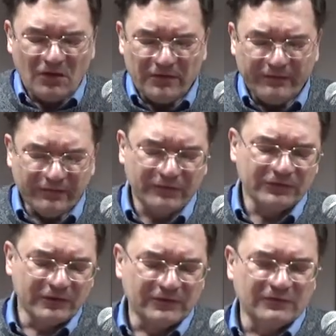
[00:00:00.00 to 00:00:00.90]
These
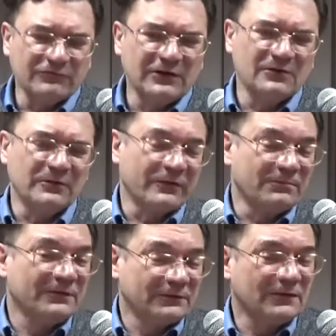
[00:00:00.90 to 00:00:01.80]
historical records,
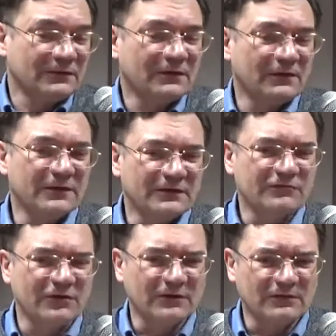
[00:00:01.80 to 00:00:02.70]
particularly in
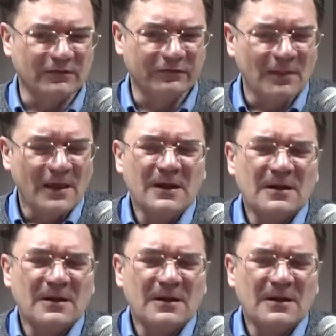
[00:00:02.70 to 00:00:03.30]
Chronicles,